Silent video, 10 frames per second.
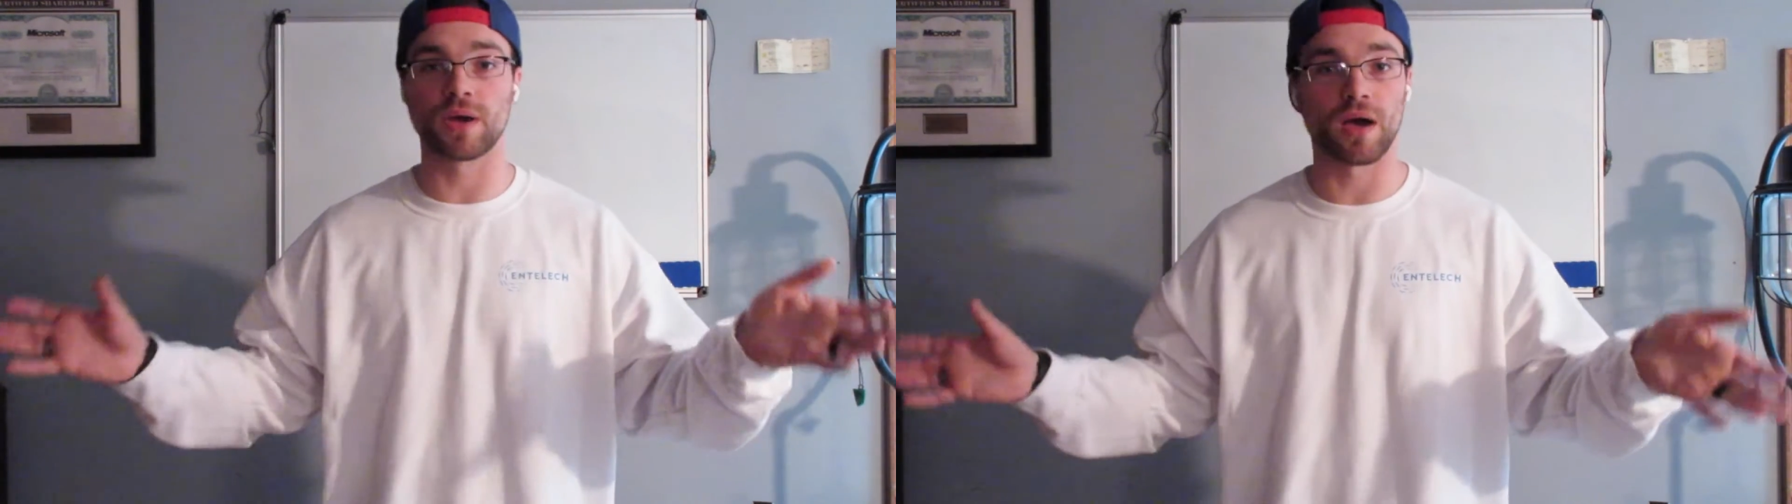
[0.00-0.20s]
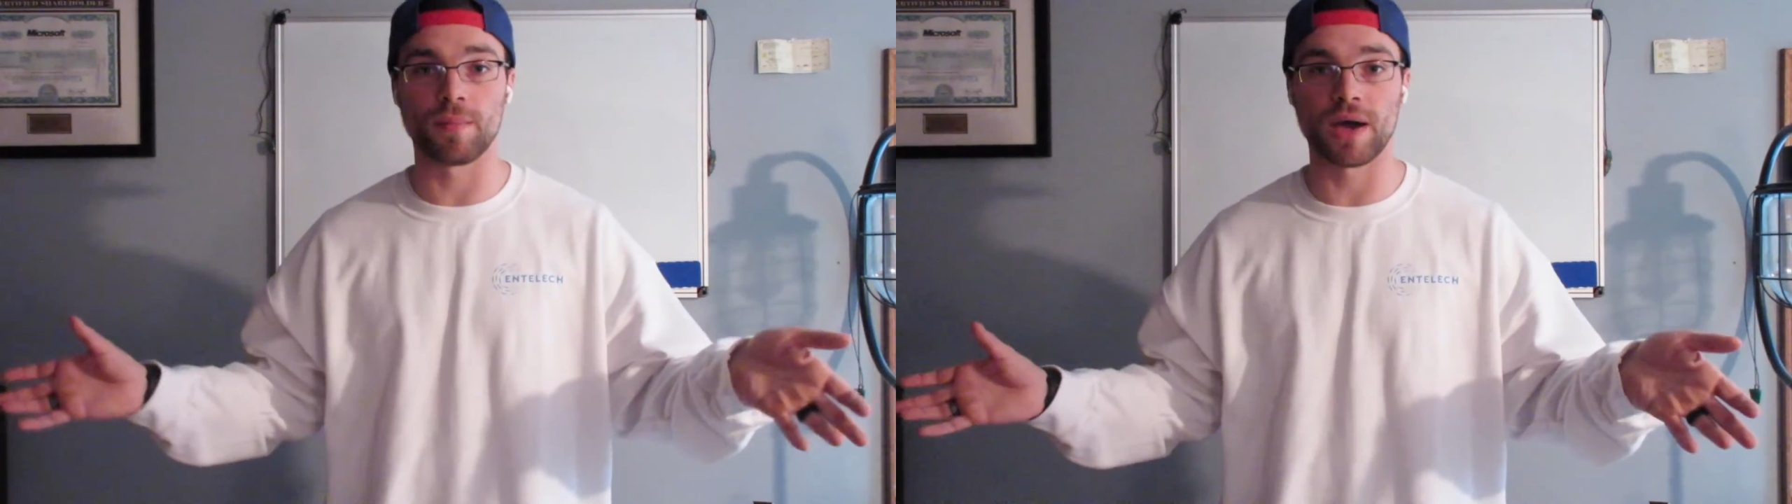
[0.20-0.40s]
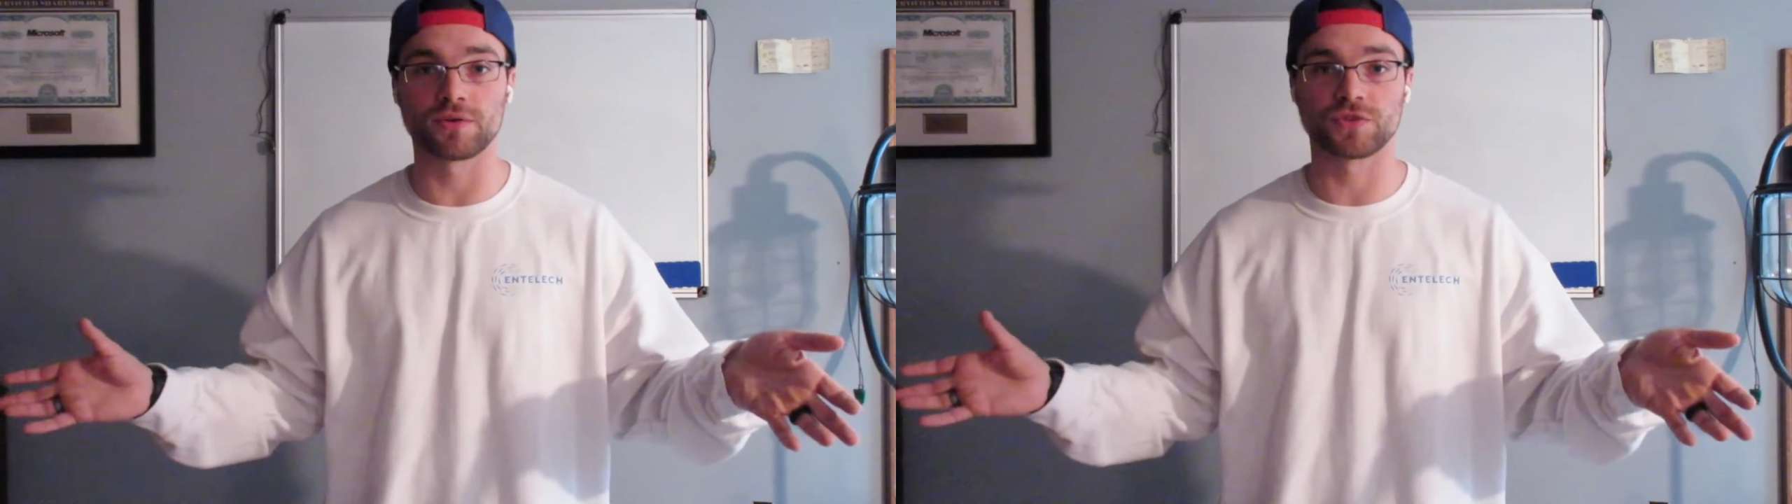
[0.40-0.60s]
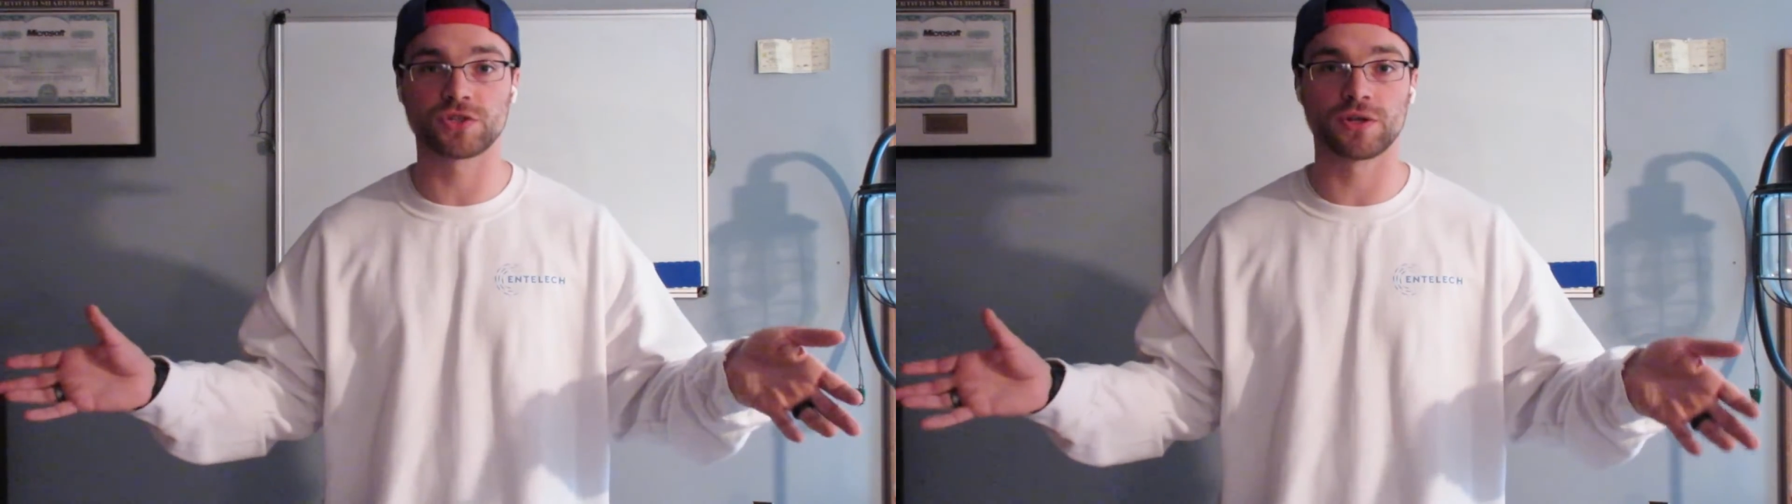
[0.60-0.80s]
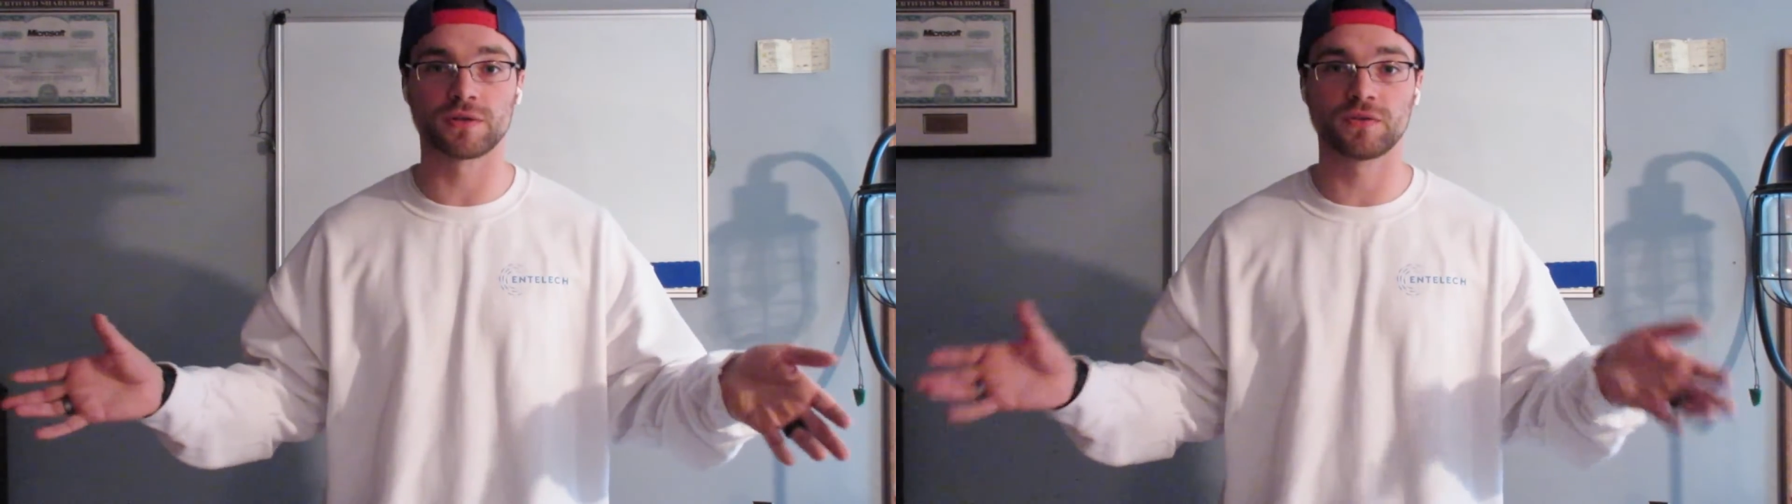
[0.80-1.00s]
amount of
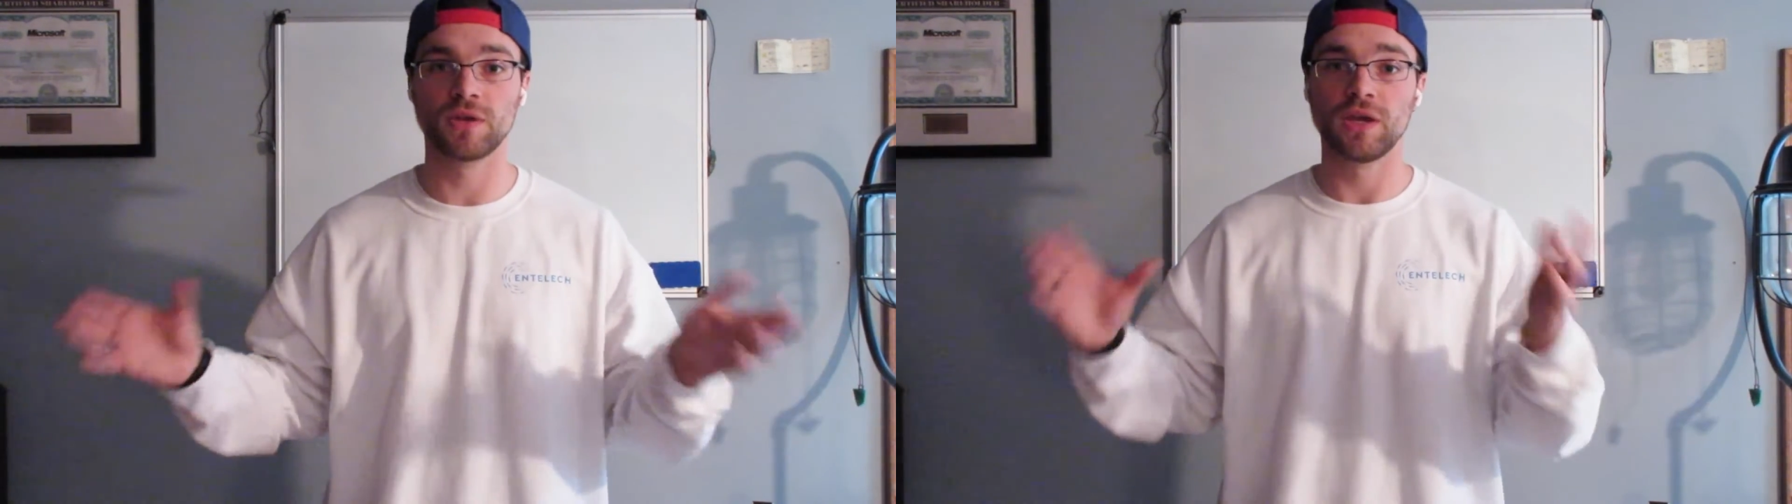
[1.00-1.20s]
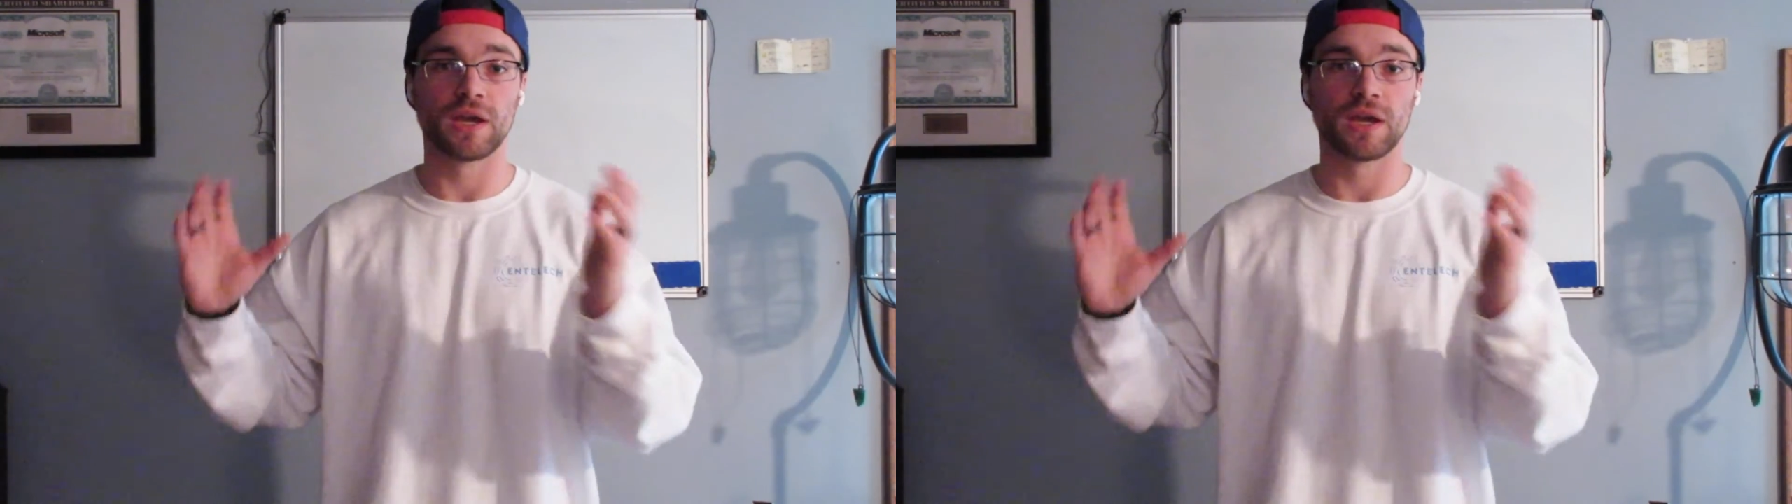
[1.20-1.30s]
shirts